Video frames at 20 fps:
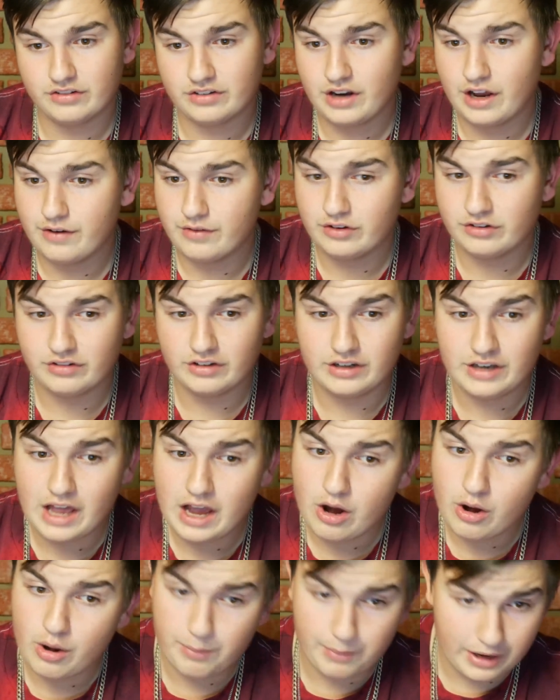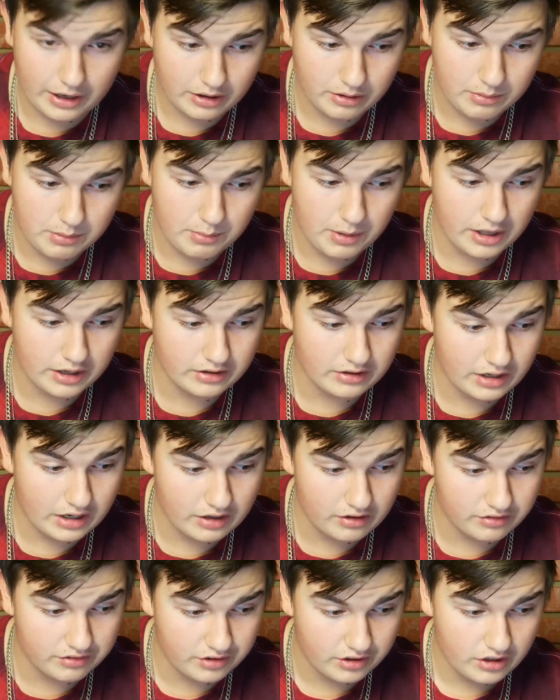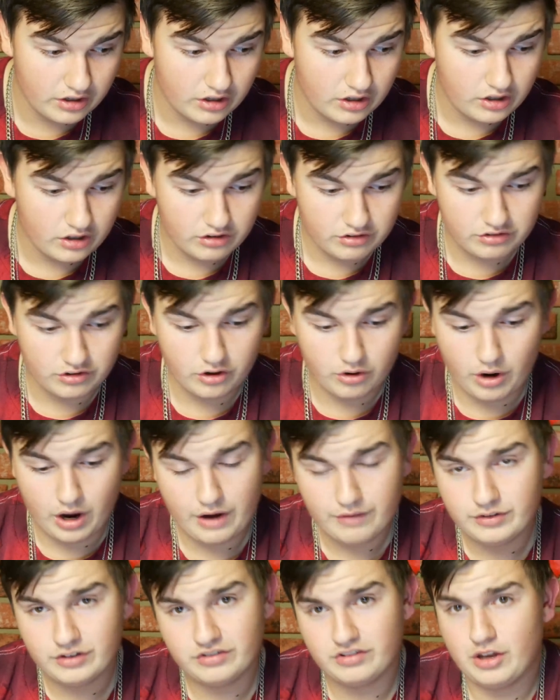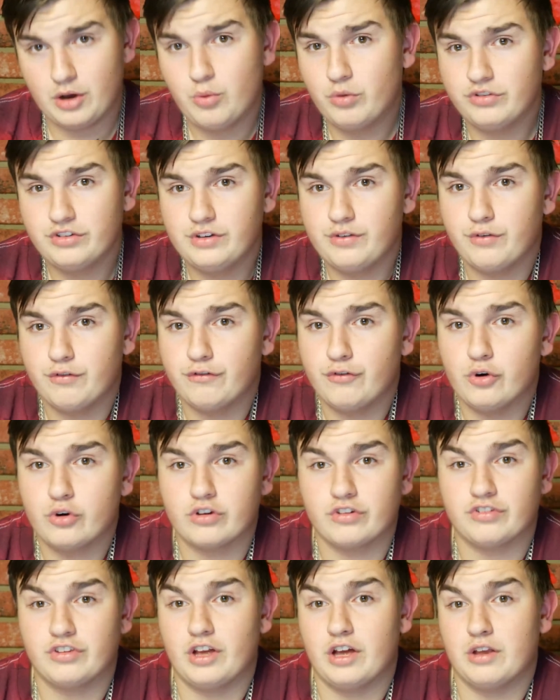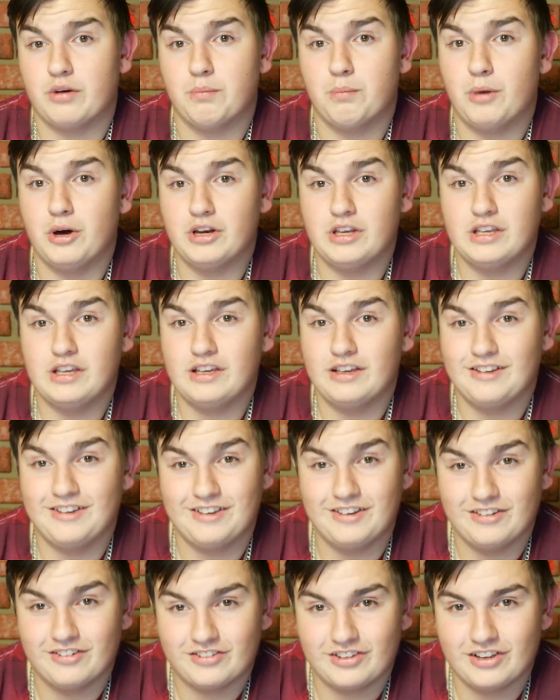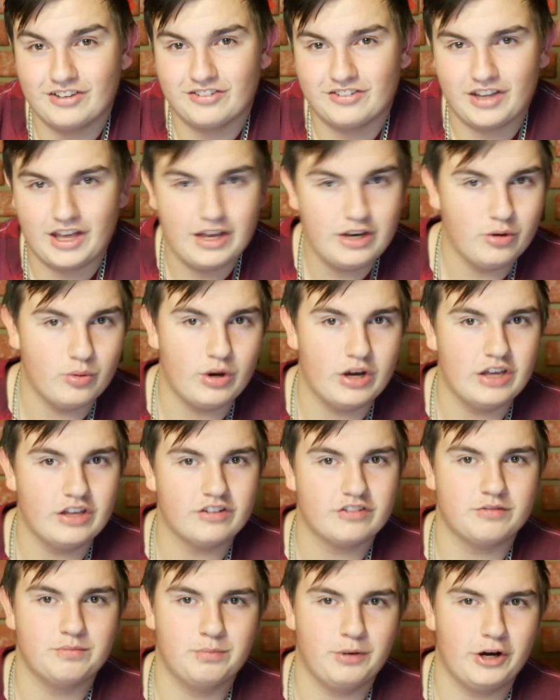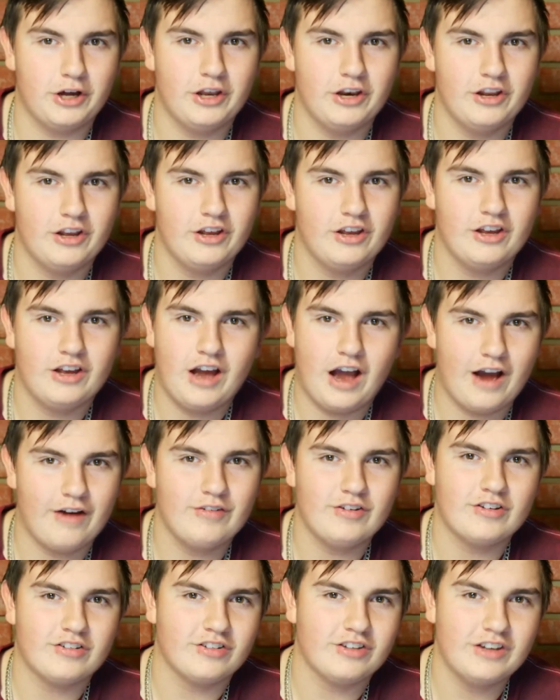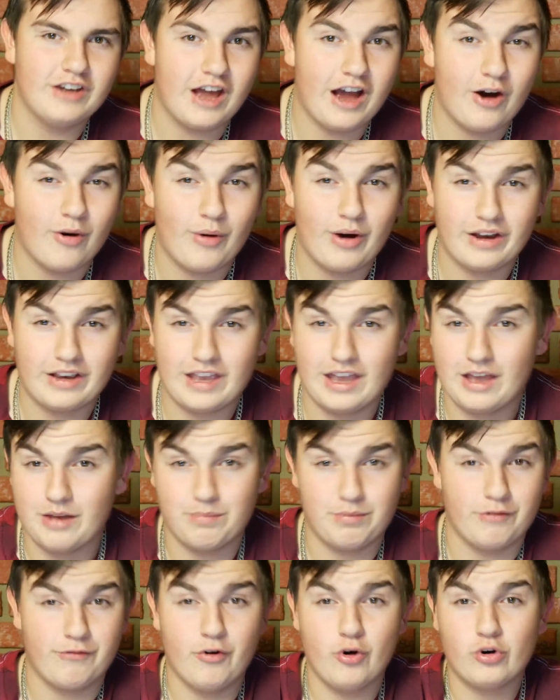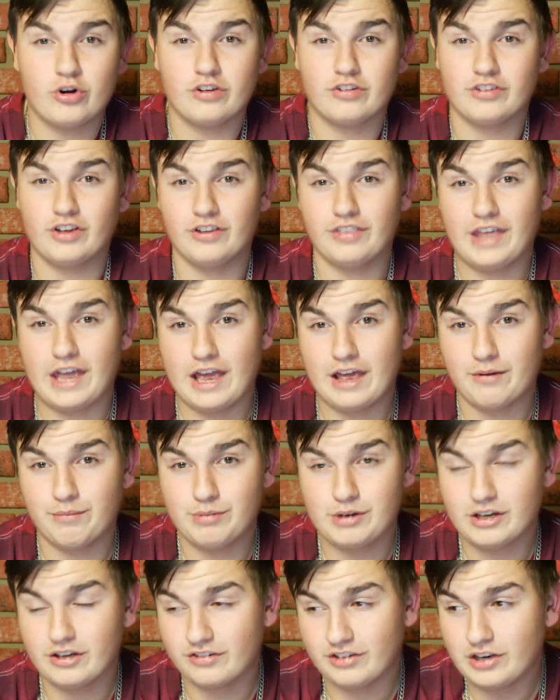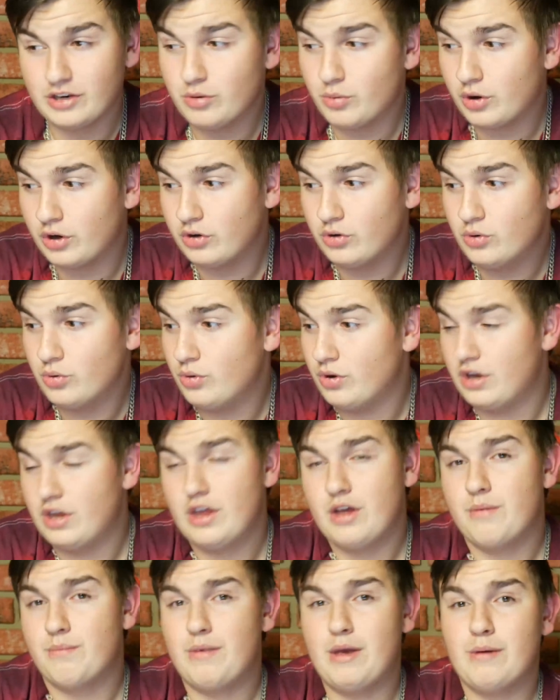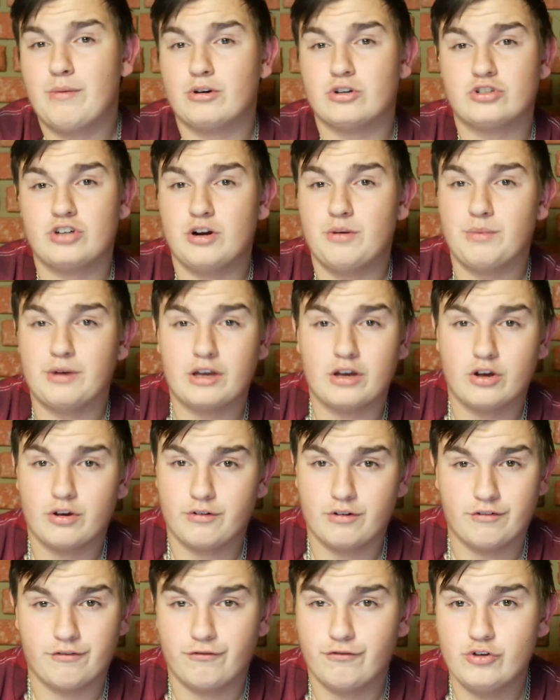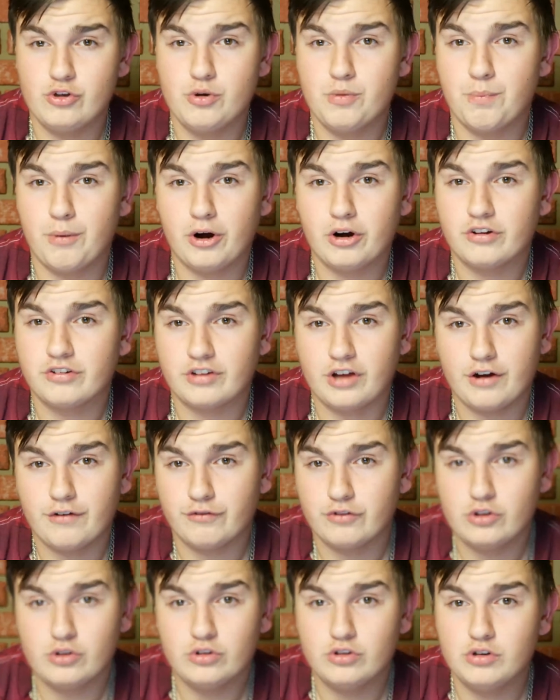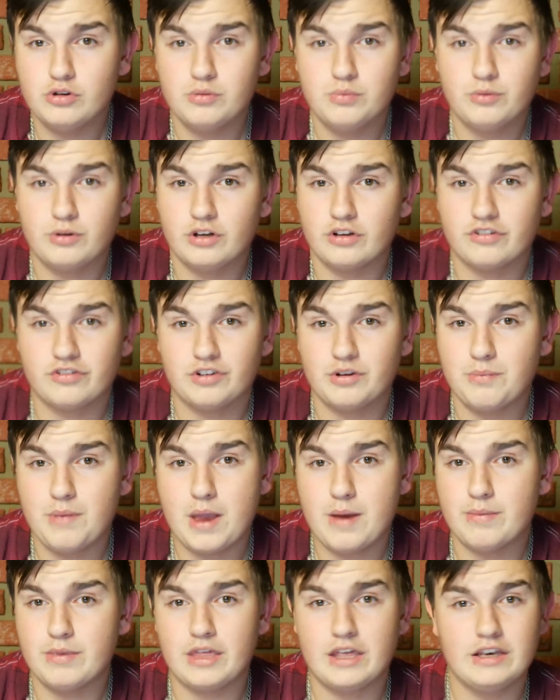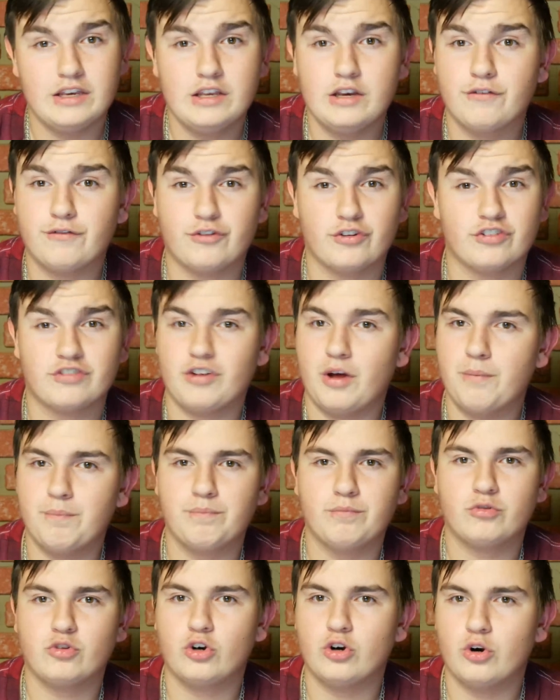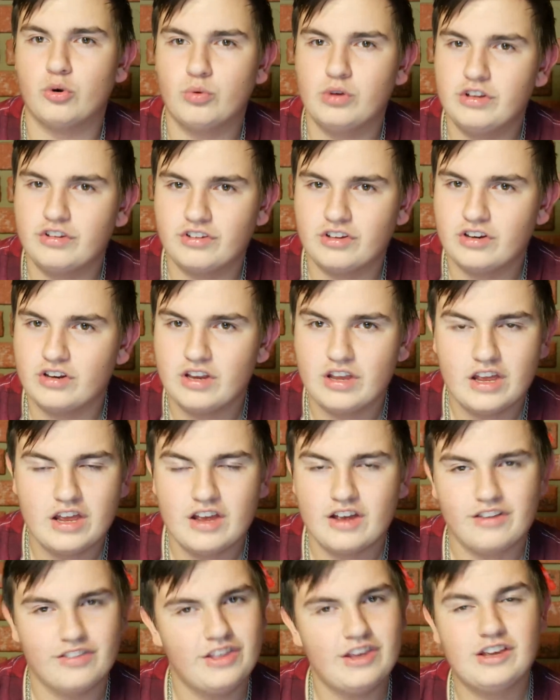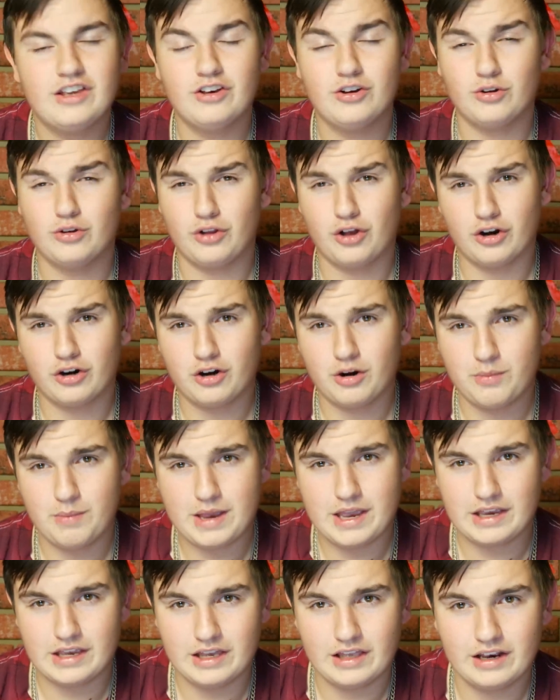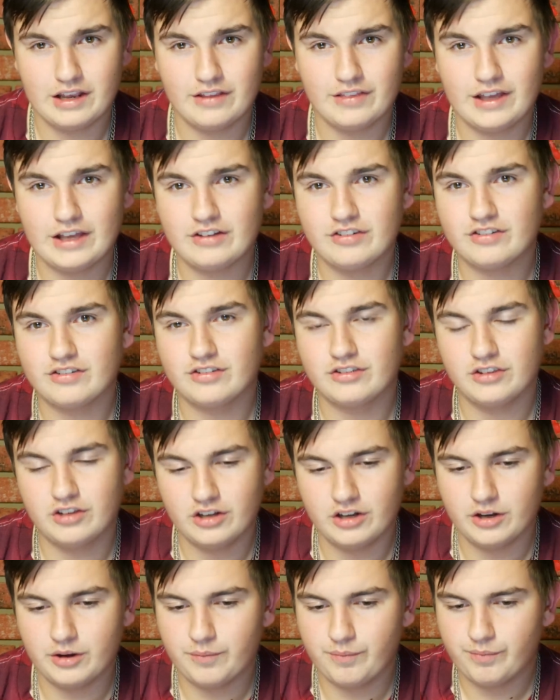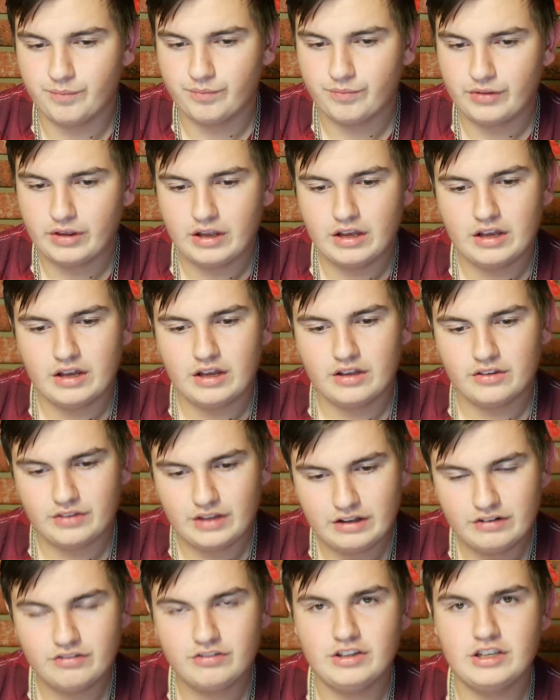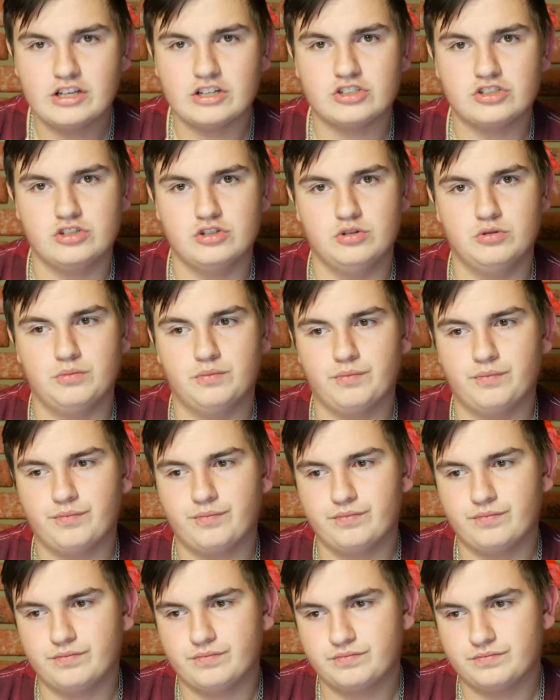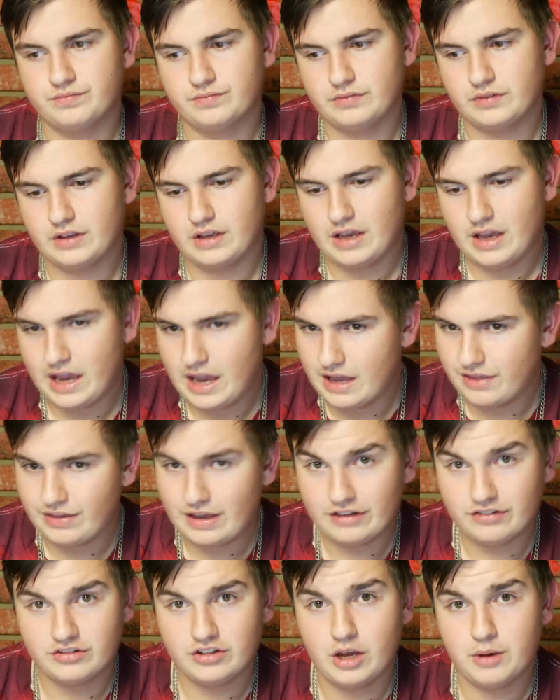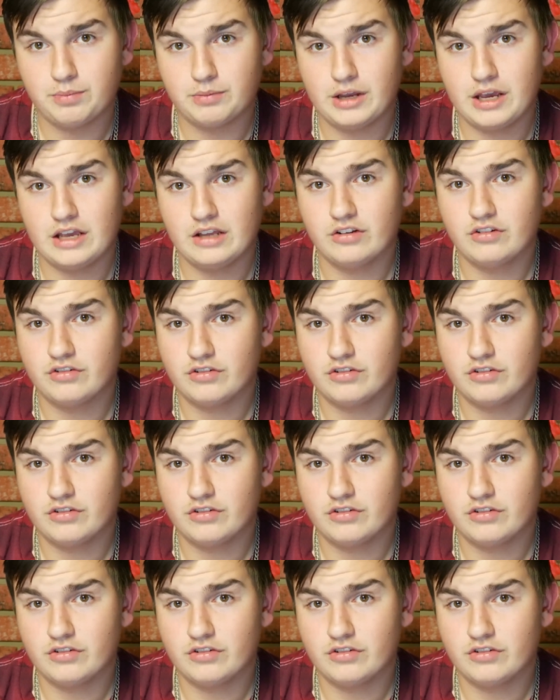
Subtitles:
And obviously now I'm not gonna be monetized, So obviously I wasn't even focused on money in sense anyways, but obviously now I can't be focused on that, because anyone who maybe are trying to make a few bucks off YouTube because maybe they need it for some sort of reason, they can no longer make it, and that's the issue, and that's the update.